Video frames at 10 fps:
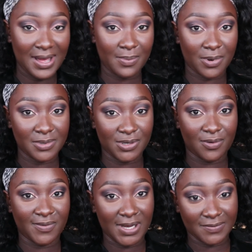I probably don't
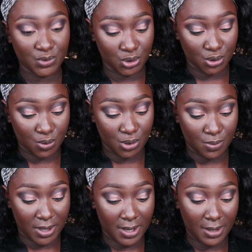even have to show
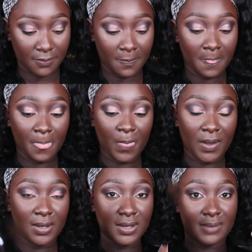you again.
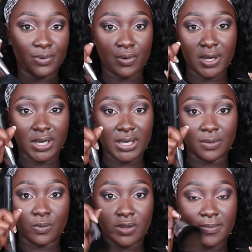And then I'm going
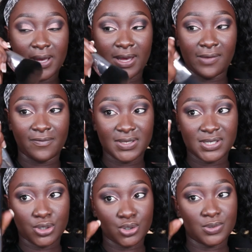in with my
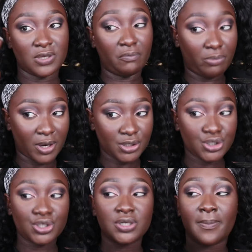Evita Joseph
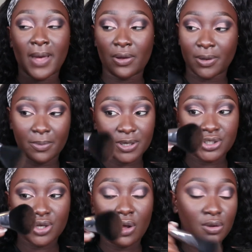brush, powder
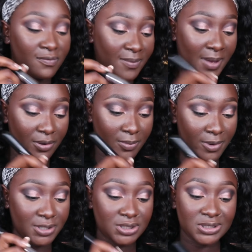brush, all over powder
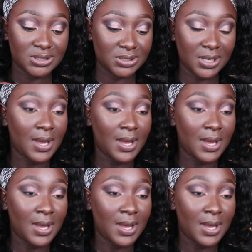brush.